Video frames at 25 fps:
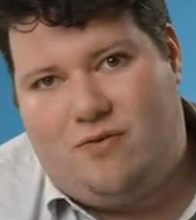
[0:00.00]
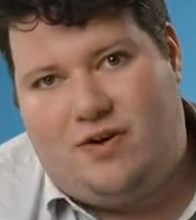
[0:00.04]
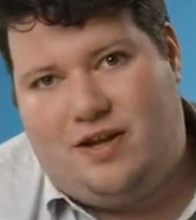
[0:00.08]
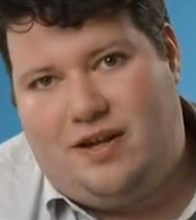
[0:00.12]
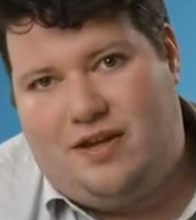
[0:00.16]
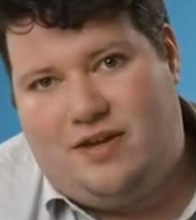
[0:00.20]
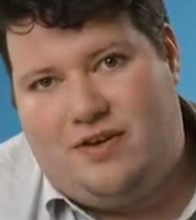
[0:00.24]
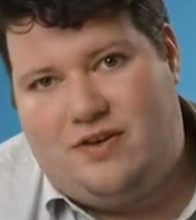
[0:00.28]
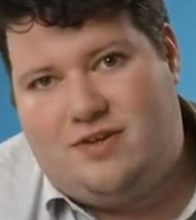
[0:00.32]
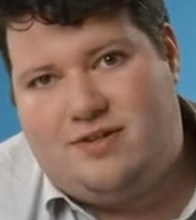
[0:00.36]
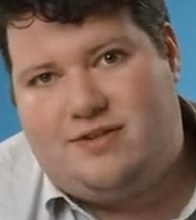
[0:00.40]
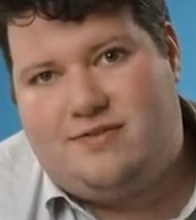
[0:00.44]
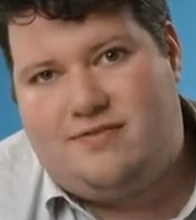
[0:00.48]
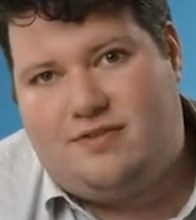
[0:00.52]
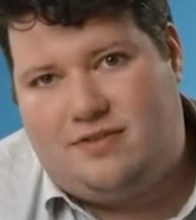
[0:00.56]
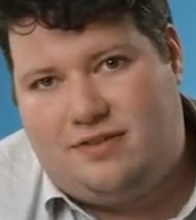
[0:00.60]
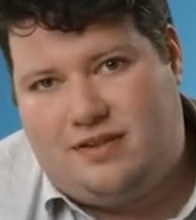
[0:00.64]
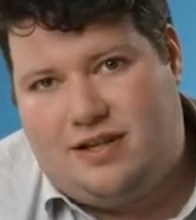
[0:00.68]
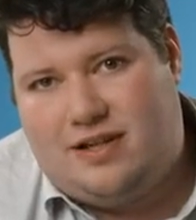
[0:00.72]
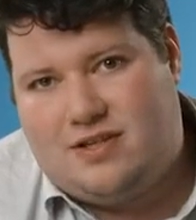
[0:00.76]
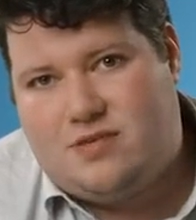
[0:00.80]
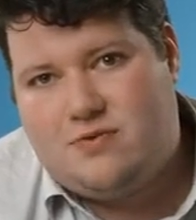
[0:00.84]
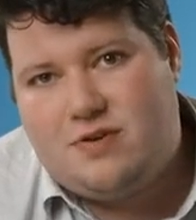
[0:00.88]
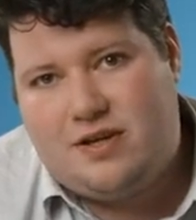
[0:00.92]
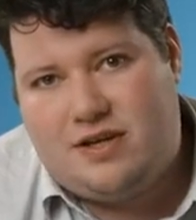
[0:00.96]
really useful
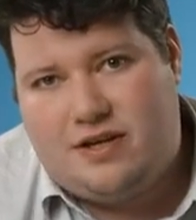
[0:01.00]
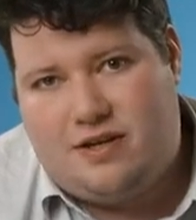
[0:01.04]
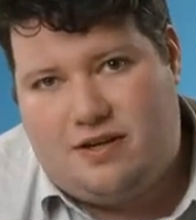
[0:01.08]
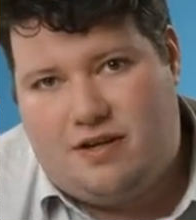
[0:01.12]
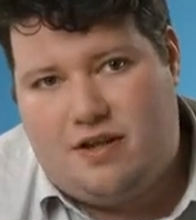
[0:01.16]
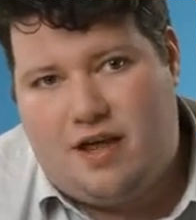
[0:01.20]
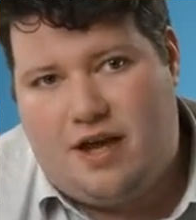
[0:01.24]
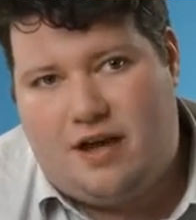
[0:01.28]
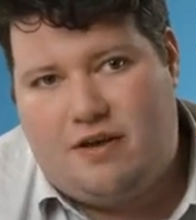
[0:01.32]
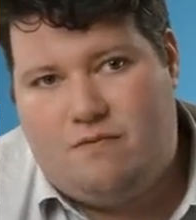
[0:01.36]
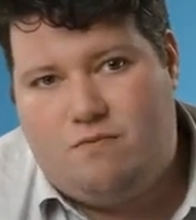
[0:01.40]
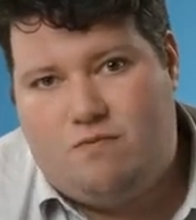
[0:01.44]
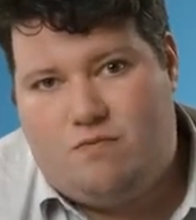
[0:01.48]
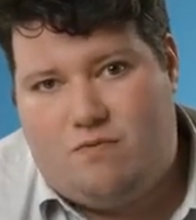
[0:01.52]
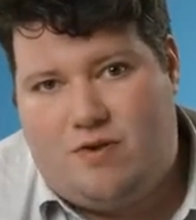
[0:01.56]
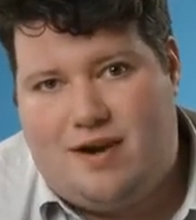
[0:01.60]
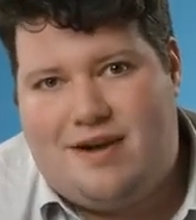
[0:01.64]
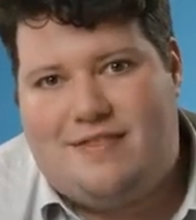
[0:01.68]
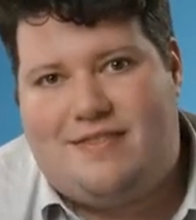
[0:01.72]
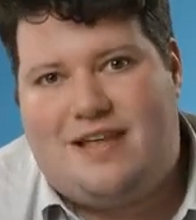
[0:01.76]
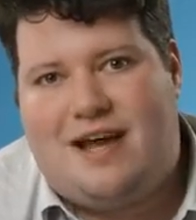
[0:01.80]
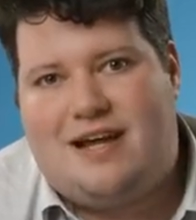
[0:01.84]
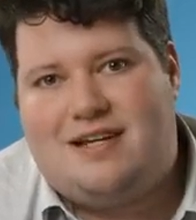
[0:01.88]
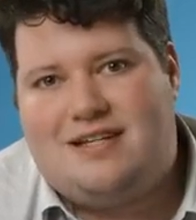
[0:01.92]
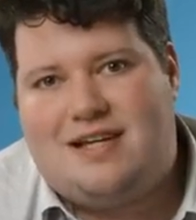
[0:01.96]
unless we can then
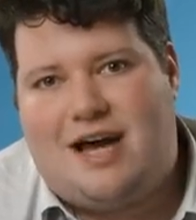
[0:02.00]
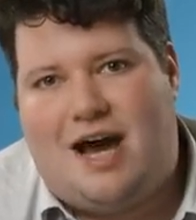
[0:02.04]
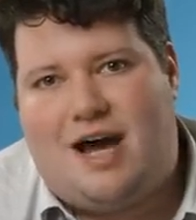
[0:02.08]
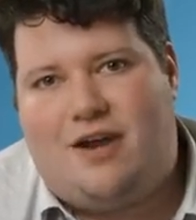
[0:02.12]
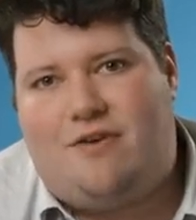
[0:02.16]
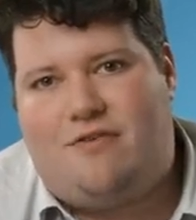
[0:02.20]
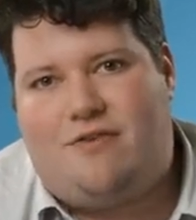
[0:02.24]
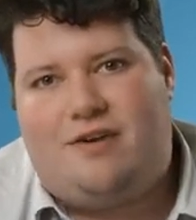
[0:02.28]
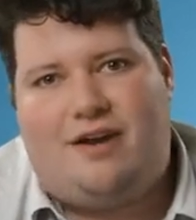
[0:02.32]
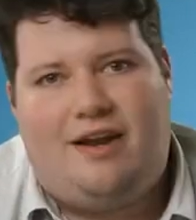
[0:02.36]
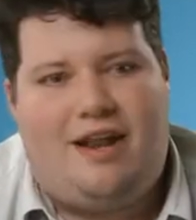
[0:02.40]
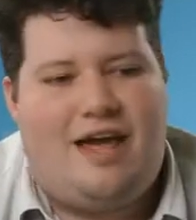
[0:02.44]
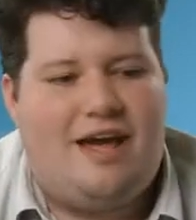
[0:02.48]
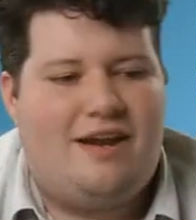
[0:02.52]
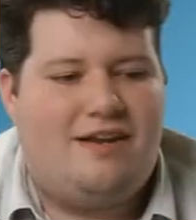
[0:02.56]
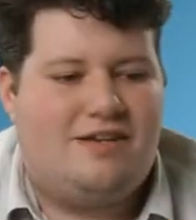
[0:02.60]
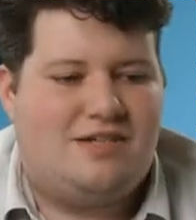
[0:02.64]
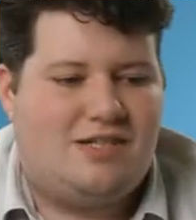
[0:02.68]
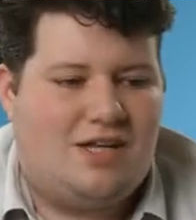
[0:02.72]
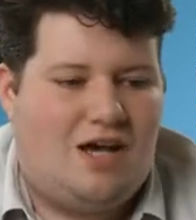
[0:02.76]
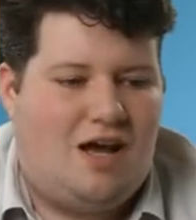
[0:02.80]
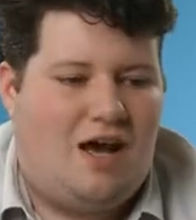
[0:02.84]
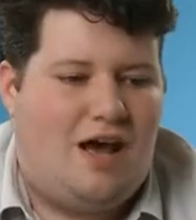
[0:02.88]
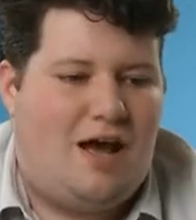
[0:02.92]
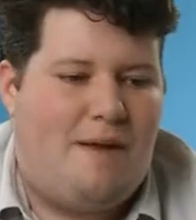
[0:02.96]
read that data at a later
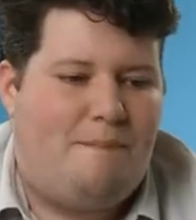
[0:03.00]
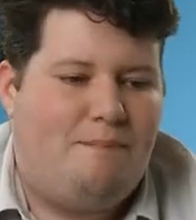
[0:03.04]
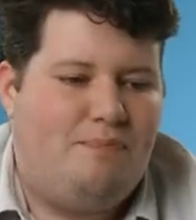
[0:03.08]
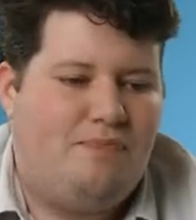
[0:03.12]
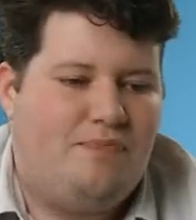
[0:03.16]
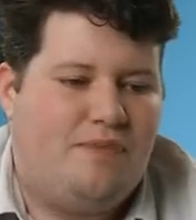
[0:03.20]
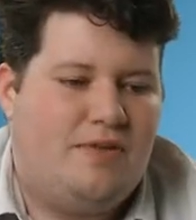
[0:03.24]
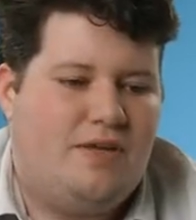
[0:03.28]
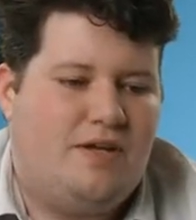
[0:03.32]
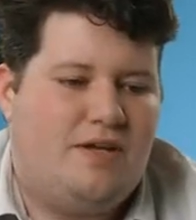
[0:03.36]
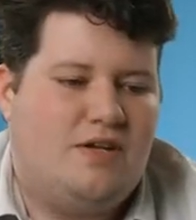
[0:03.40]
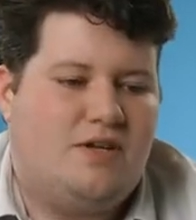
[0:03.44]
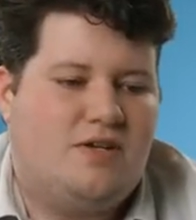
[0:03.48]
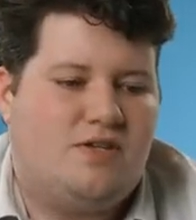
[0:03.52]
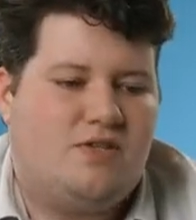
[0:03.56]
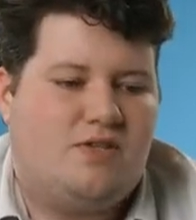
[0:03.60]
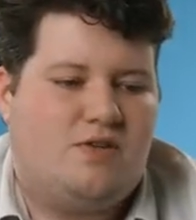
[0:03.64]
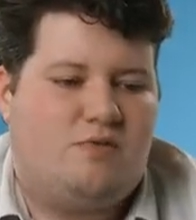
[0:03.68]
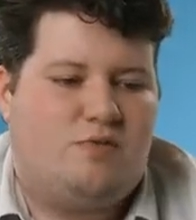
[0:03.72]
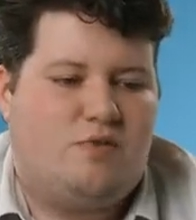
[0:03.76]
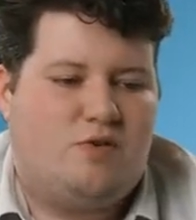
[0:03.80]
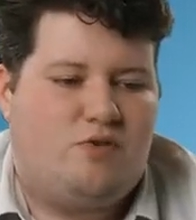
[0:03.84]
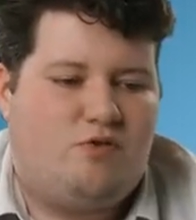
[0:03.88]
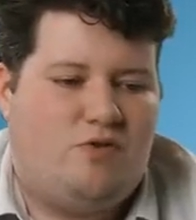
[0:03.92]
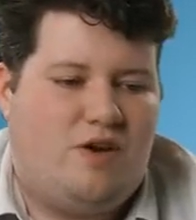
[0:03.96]
time. So
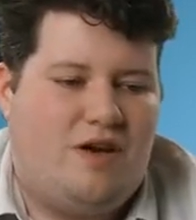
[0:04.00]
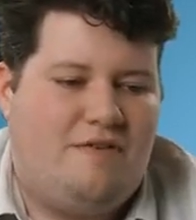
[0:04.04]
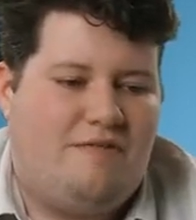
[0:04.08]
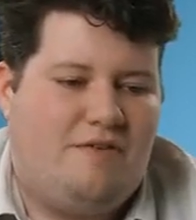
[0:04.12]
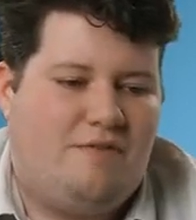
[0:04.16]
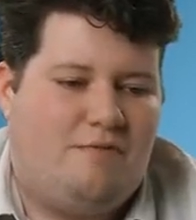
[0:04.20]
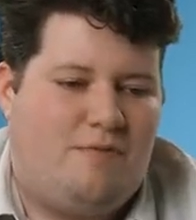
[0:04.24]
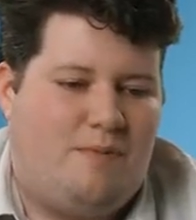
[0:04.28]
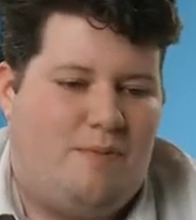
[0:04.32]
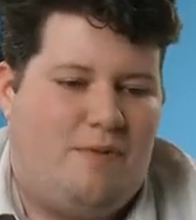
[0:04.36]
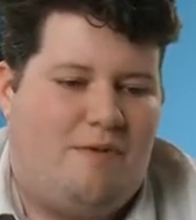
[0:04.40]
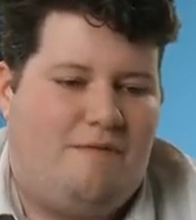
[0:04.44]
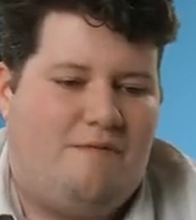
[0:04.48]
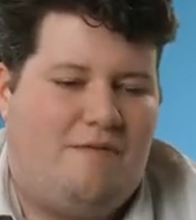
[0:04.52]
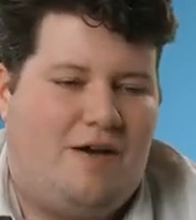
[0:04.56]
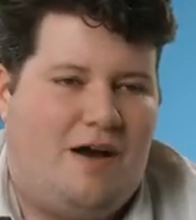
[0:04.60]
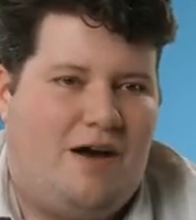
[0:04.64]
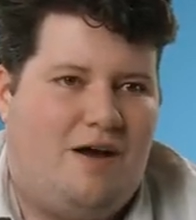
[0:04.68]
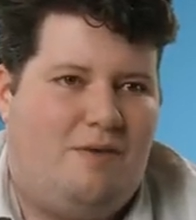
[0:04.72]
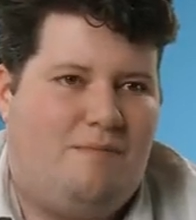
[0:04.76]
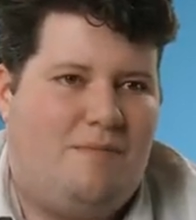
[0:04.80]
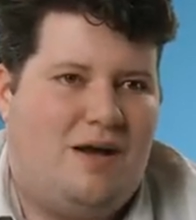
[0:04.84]
retrieving from the file,